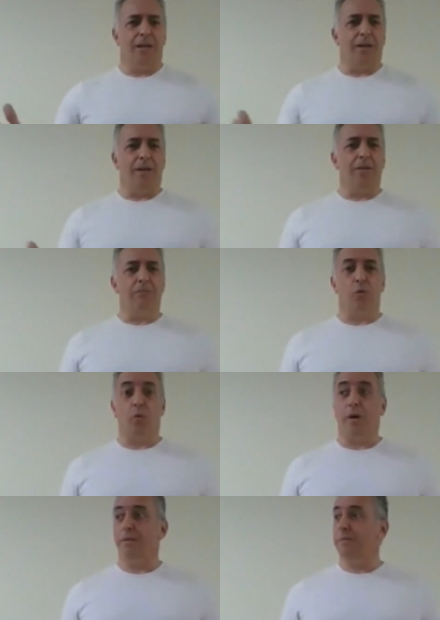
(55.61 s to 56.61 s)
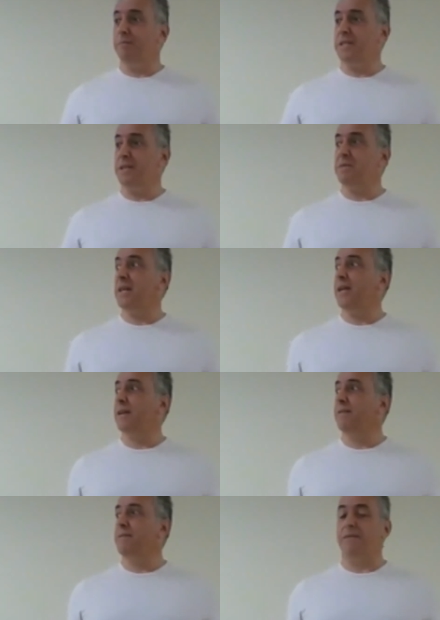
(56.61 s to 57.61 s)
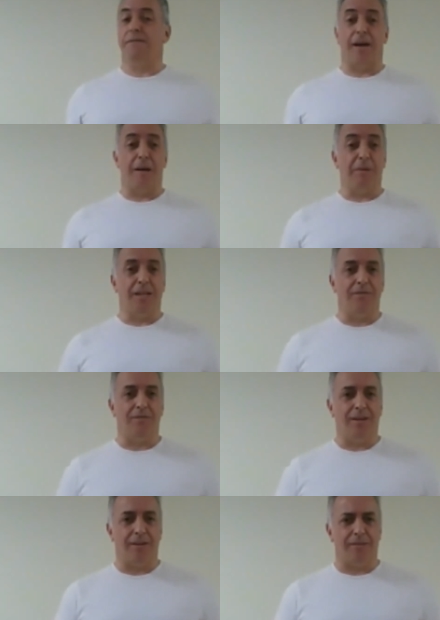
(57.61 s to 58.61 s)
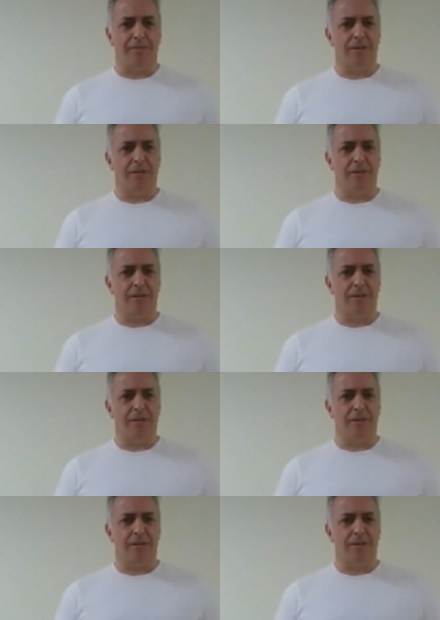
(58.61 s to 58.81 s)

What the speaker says: it seems like a family event.